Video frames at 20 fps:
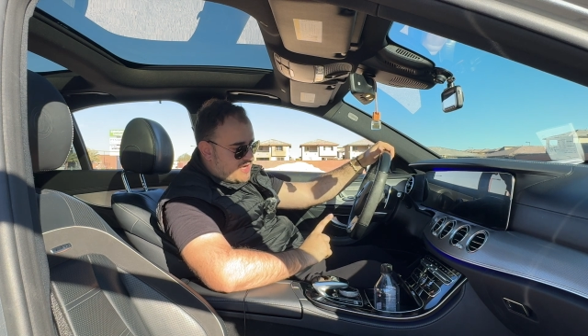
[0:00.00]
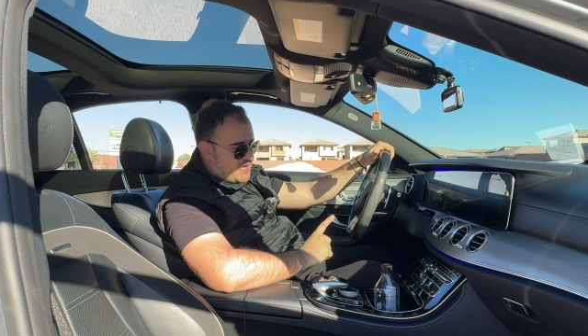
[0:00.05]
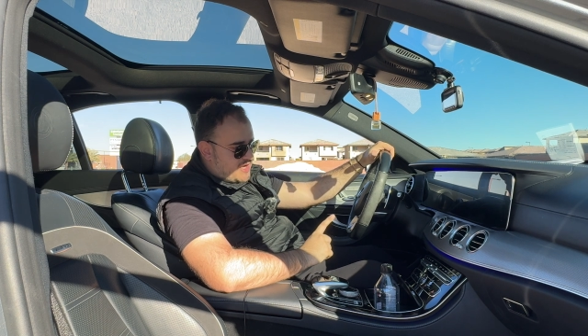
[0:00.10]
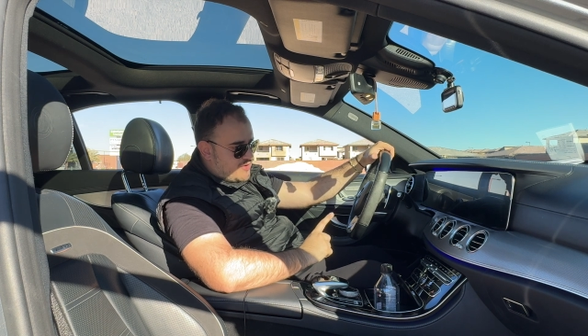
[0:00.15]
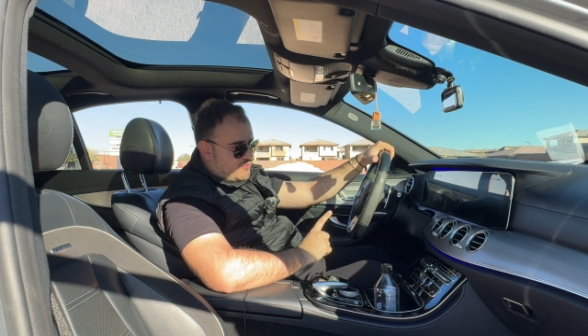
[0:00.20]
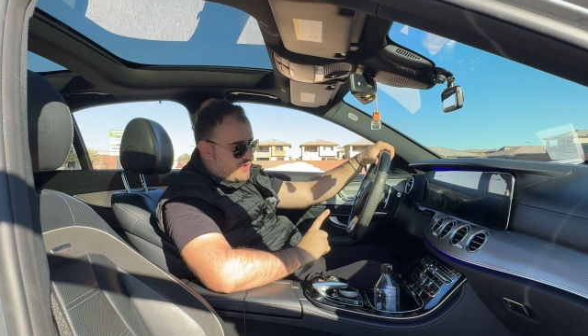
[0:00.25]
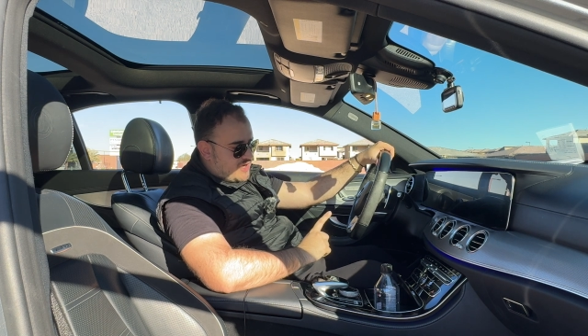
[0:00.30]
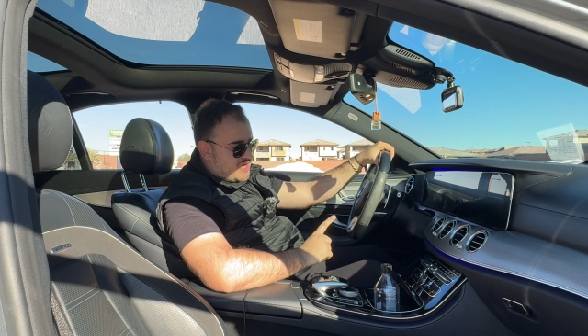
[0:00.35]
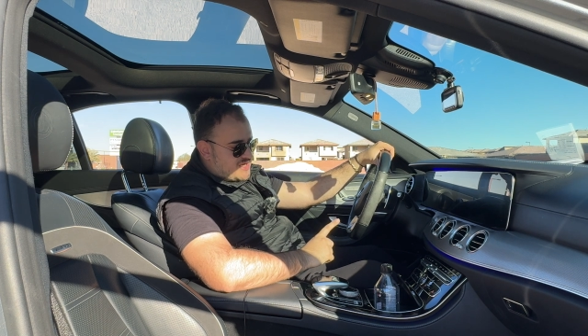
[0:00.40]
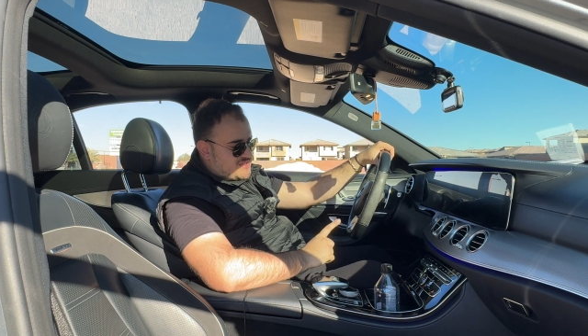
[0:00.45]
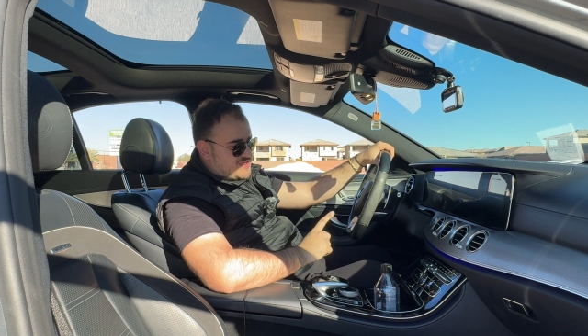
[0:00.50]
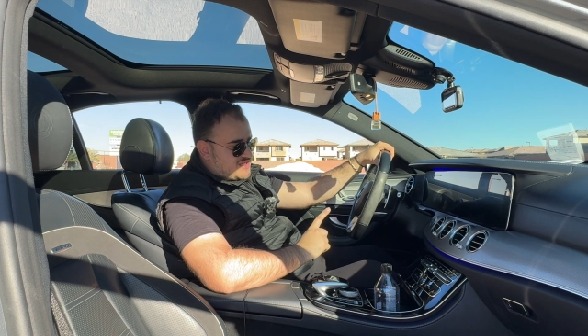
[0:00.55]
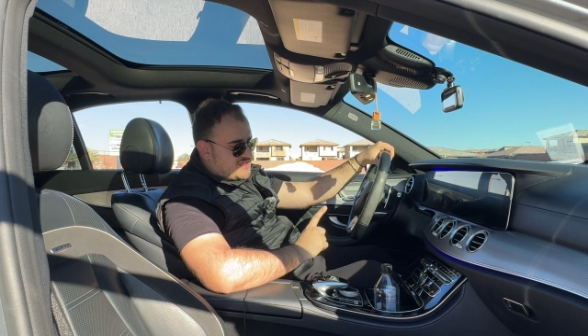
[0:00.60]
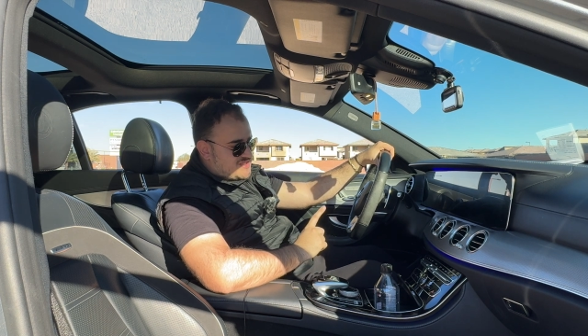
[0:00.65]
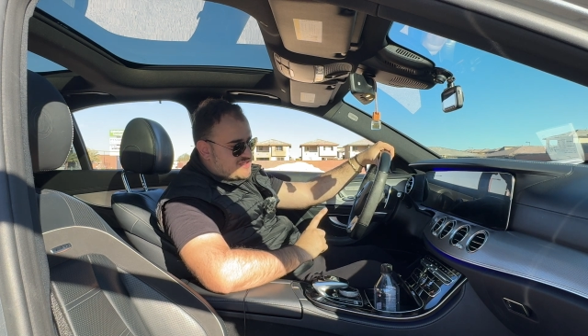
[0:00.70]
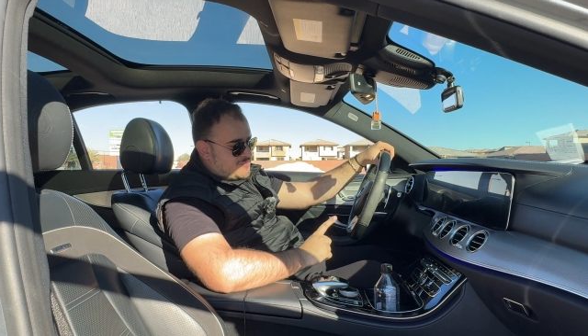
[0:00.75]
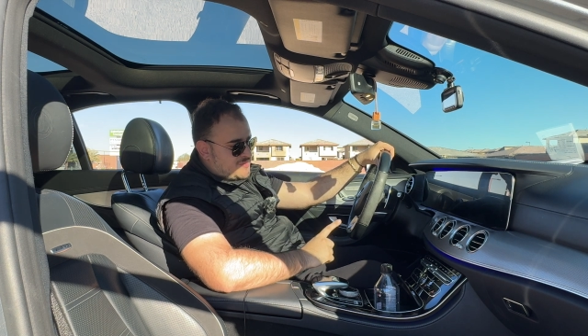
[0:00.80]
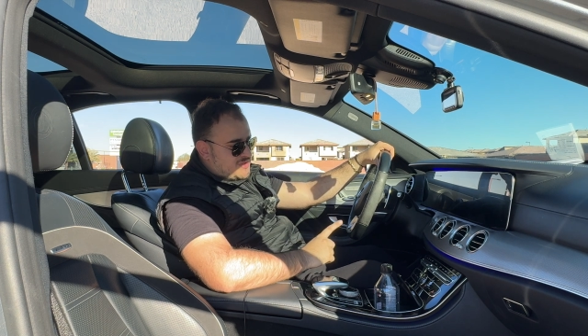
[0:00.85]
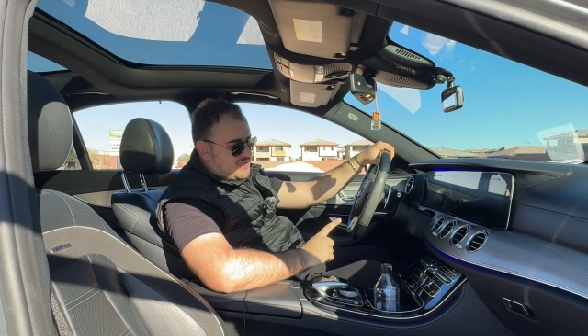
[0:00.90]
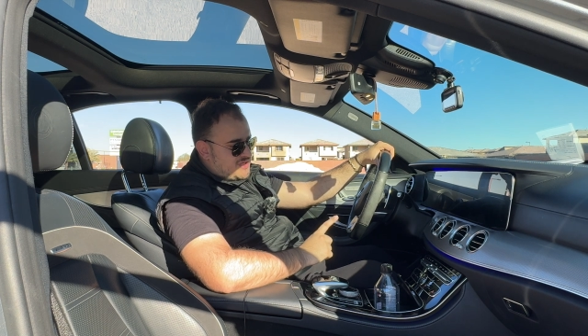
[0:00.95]
And when I say
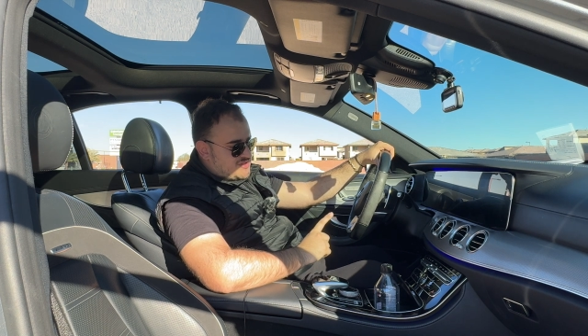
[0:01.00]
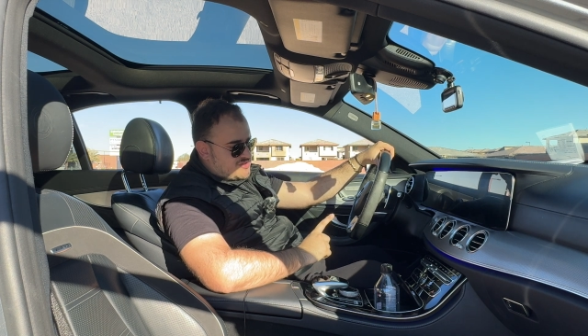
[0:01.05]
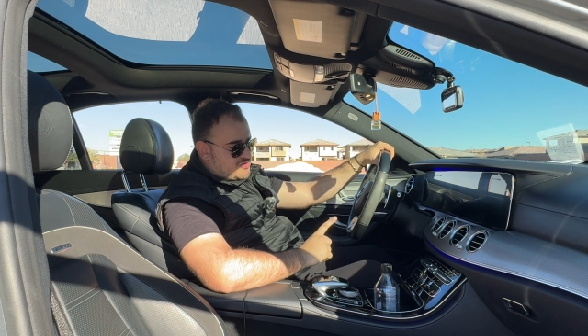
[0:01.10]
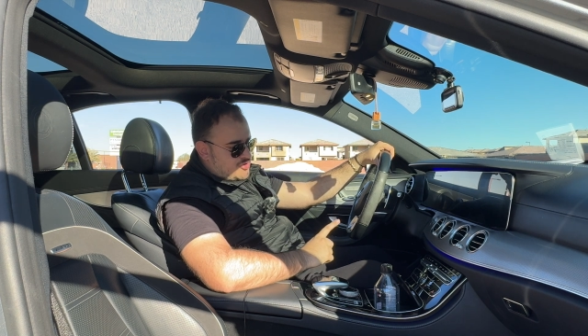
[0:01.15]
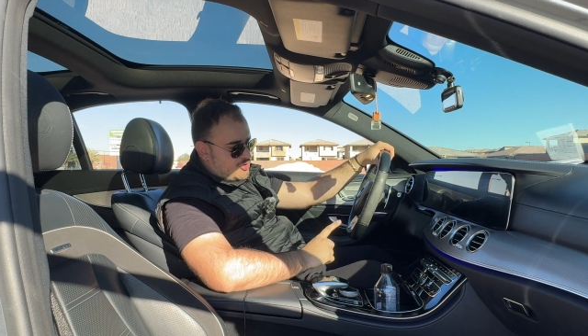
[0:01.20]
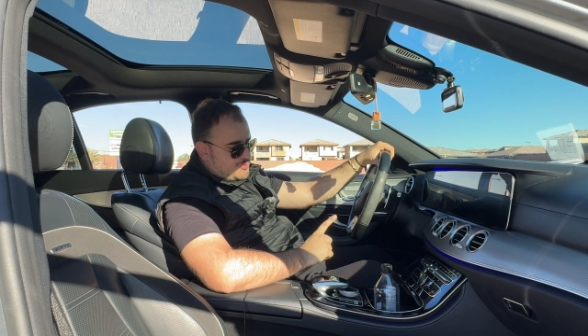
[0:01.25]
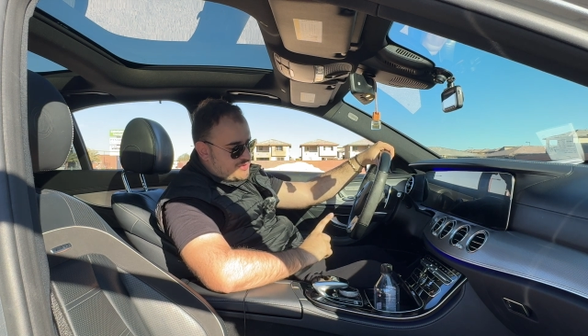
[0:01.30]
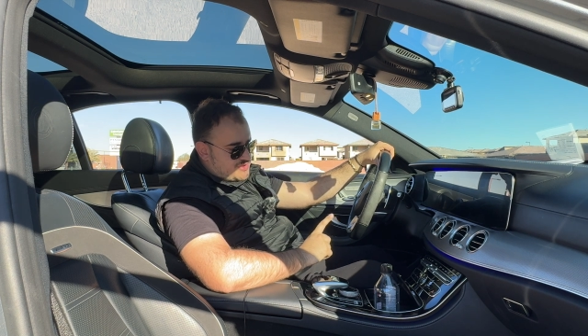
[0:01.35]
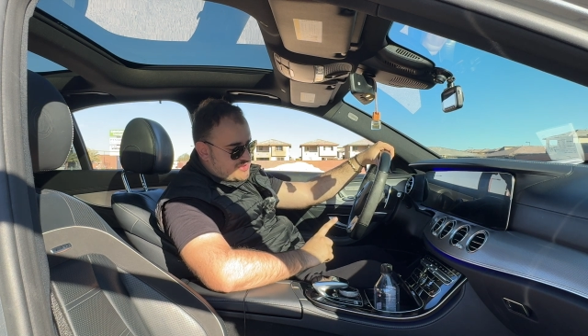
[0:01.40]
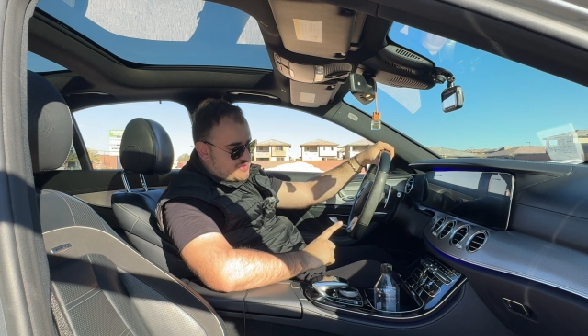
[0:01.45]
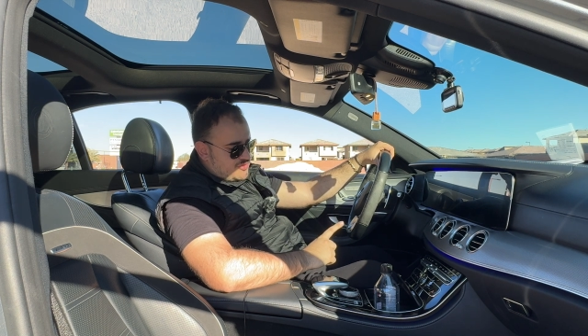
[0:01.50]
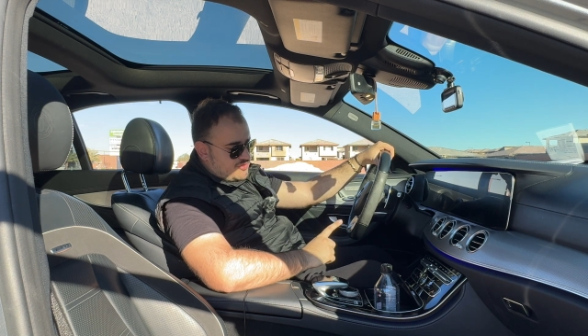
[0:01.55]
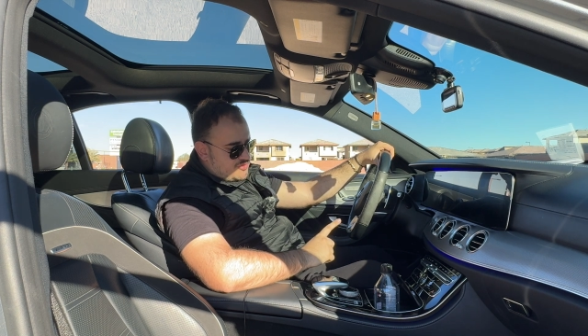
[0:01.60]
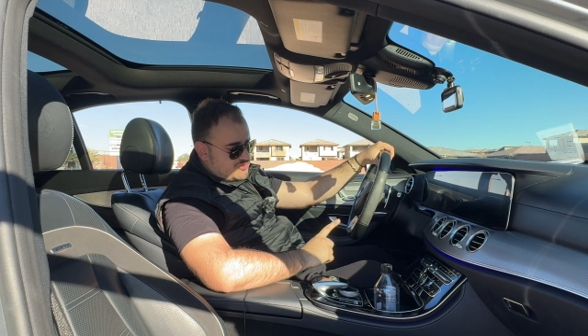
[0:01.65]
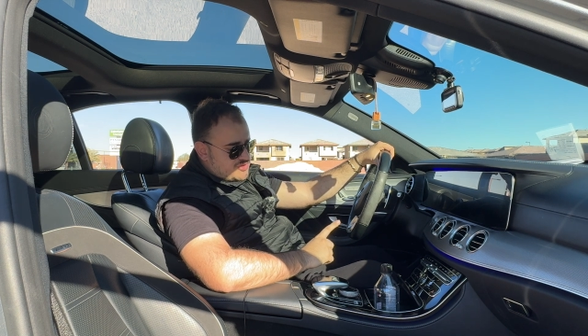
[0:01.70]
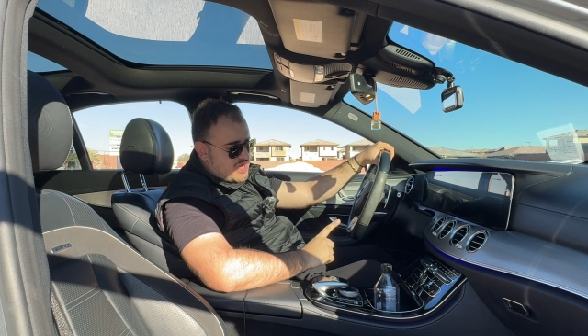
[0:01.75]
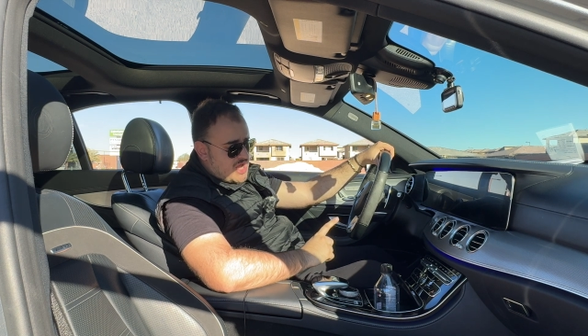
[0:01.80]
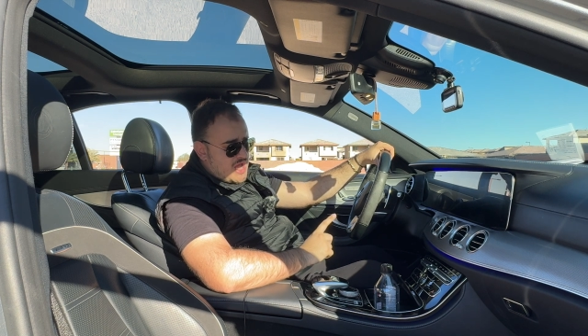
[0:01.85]
some of the interior materials,